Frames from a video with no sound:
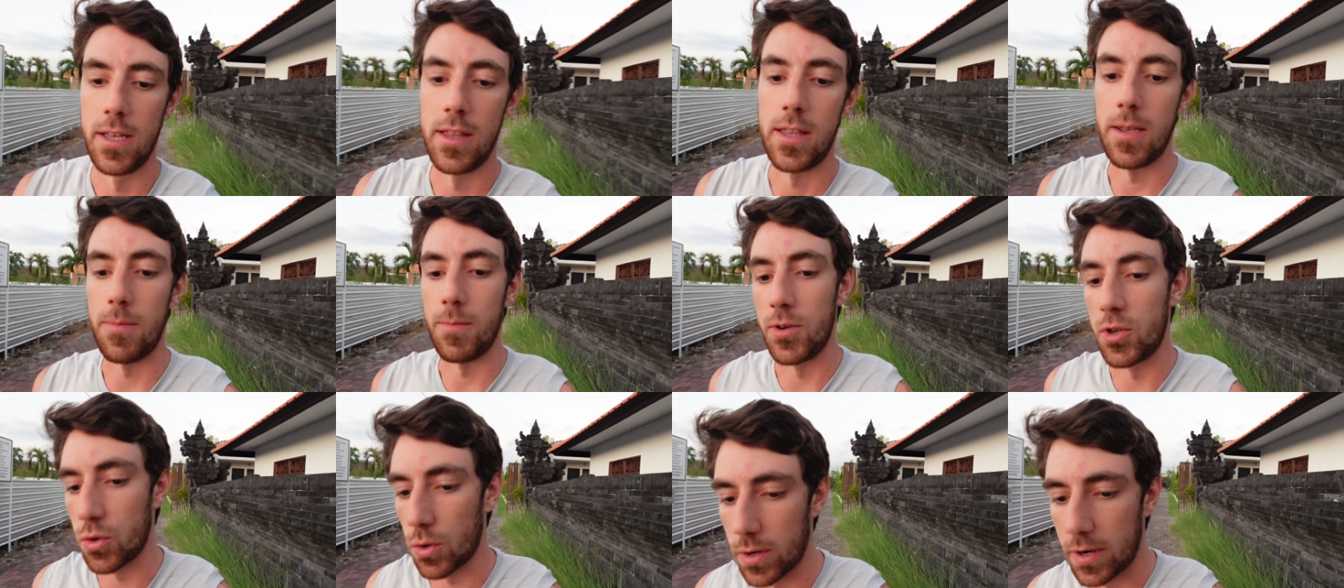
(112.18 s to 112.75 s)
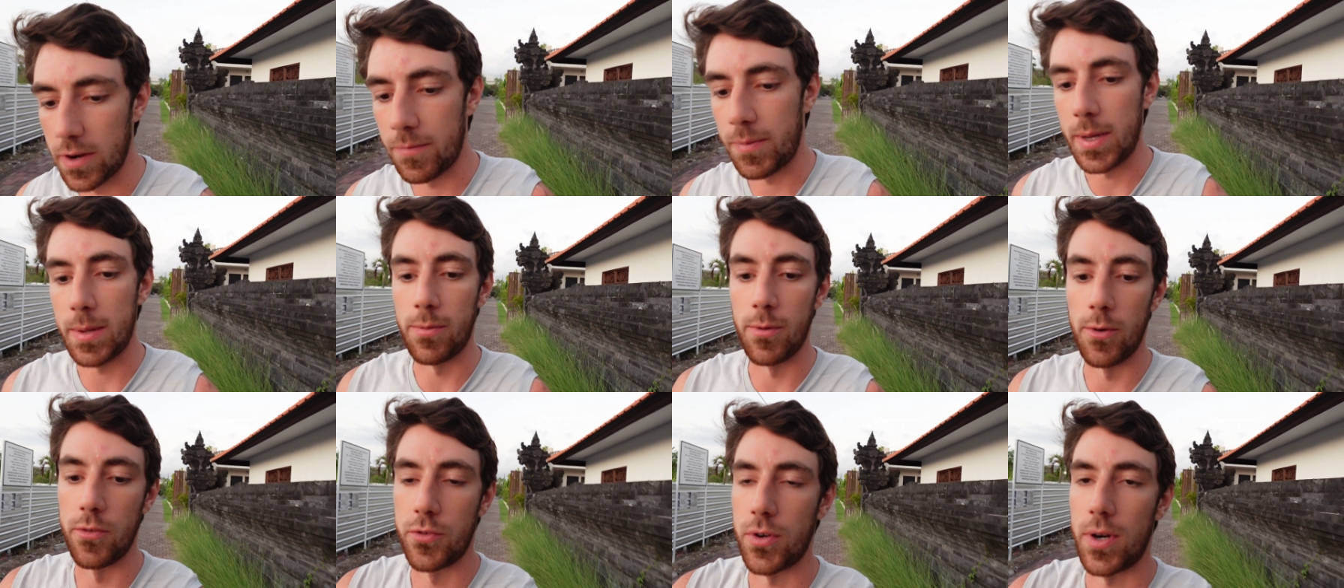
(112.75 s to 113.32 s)
The majority of
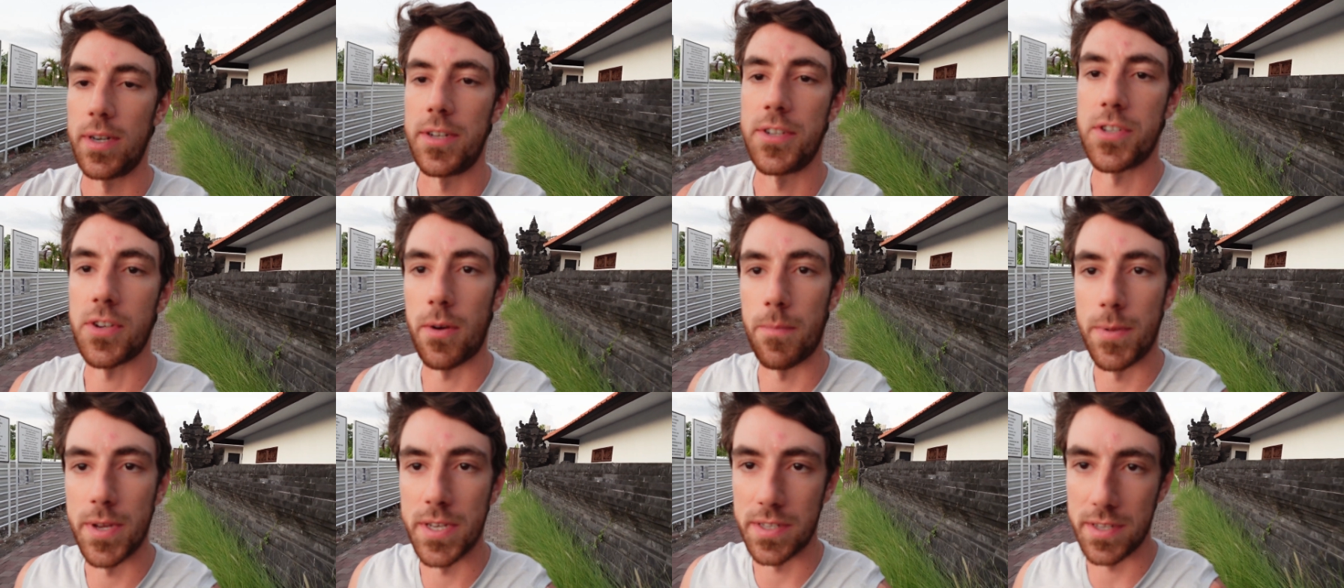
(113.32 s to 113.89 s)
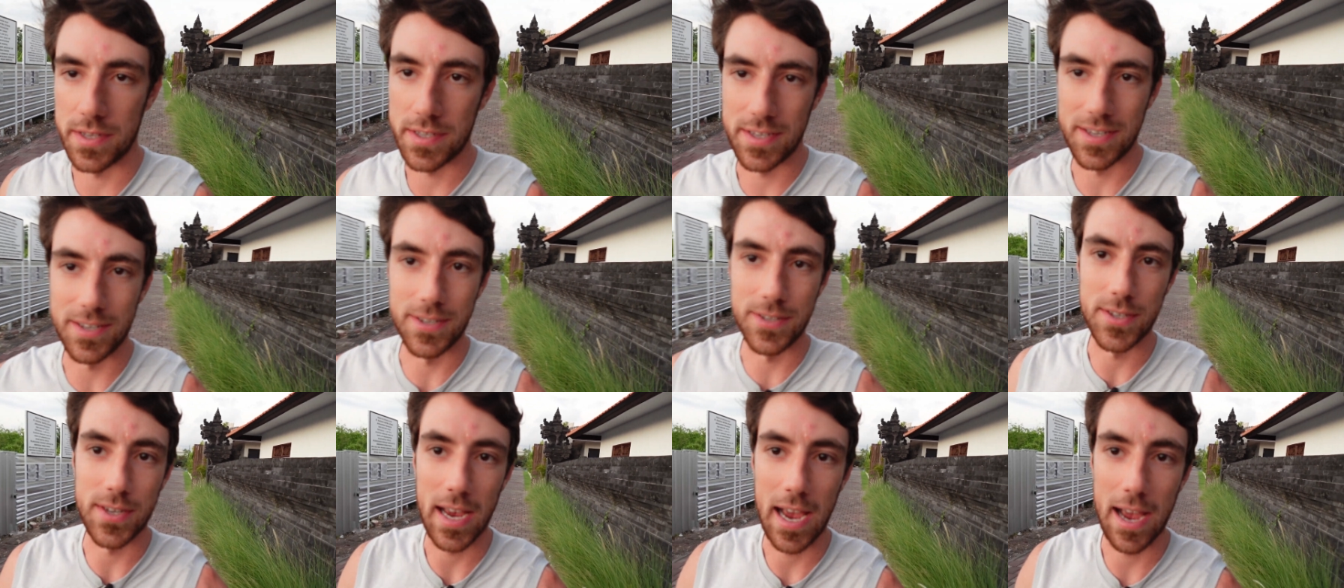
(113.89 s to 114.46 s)
people who tried to start
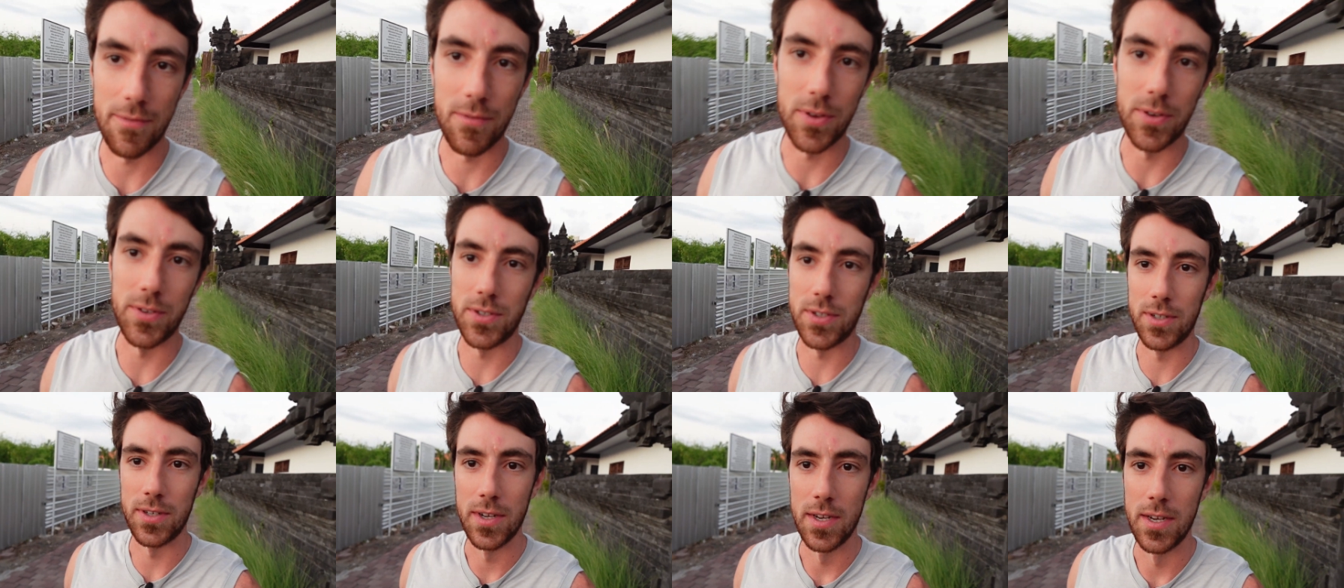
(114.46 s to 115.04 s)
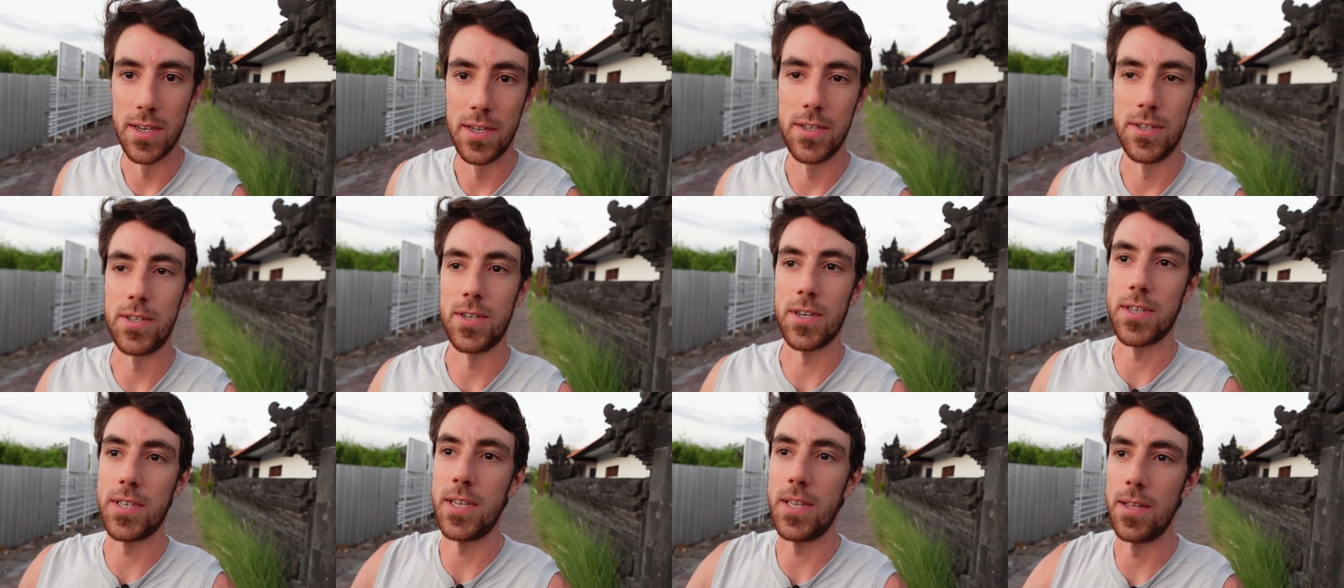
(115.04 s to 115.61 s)
businesses haven't
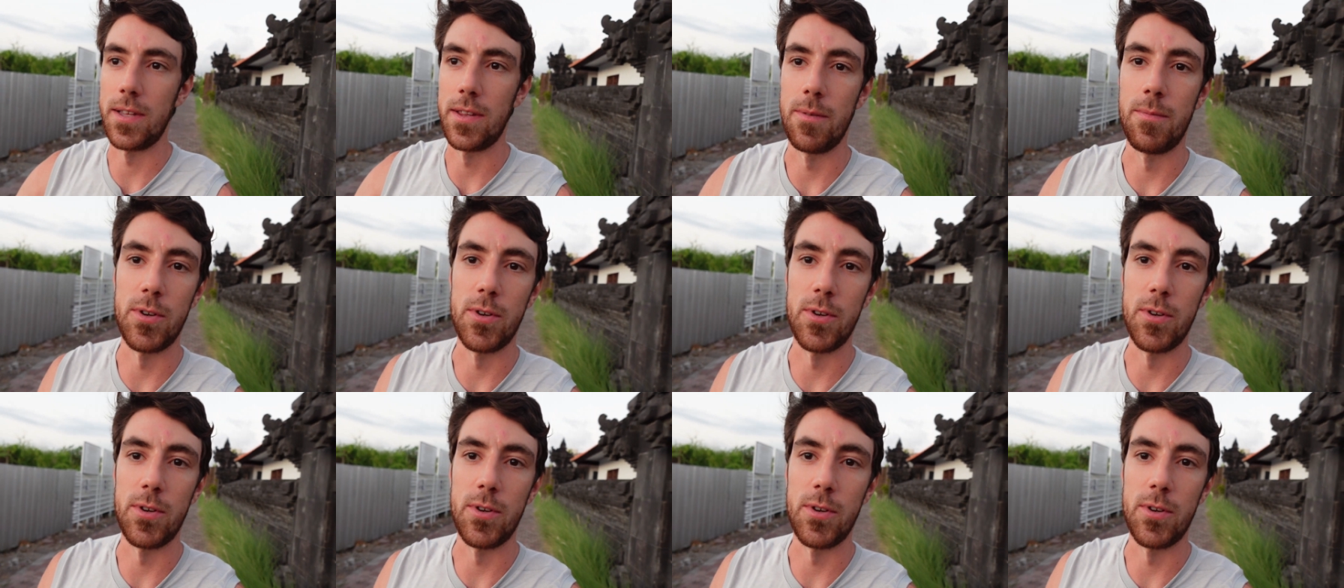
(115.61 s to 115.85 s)
succeeded.